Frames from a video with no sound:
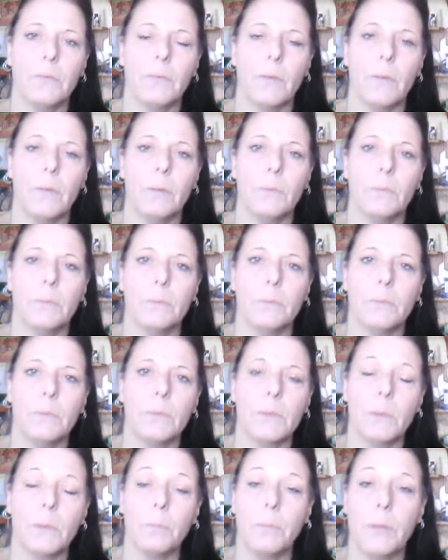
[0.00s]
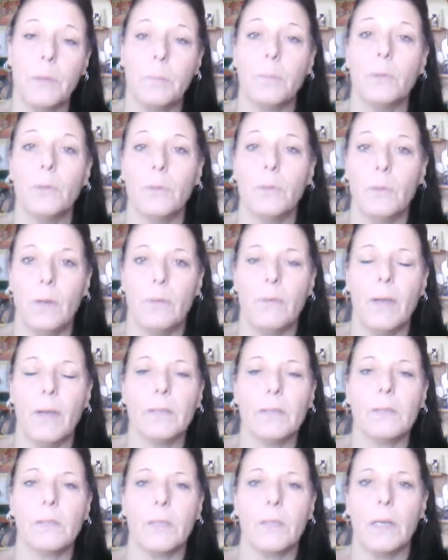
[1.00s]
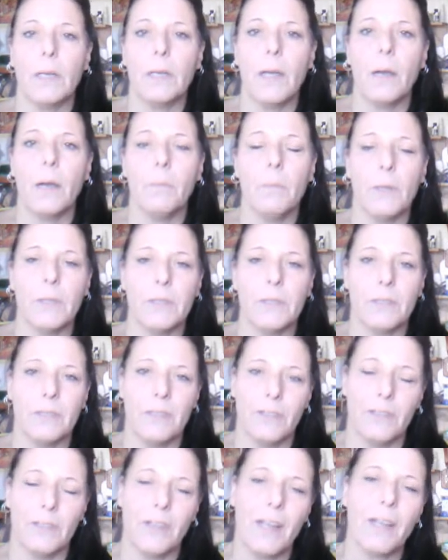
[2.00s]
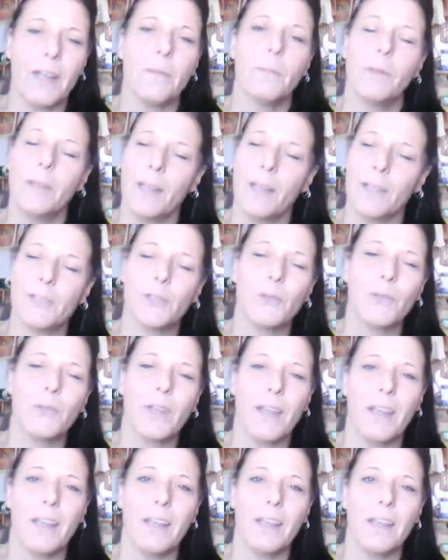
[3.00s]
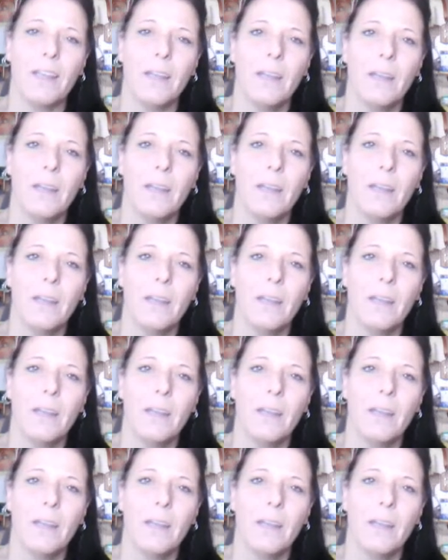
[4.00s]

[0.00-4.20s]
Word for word: from some people who have asked that I not mention their name and that's okay.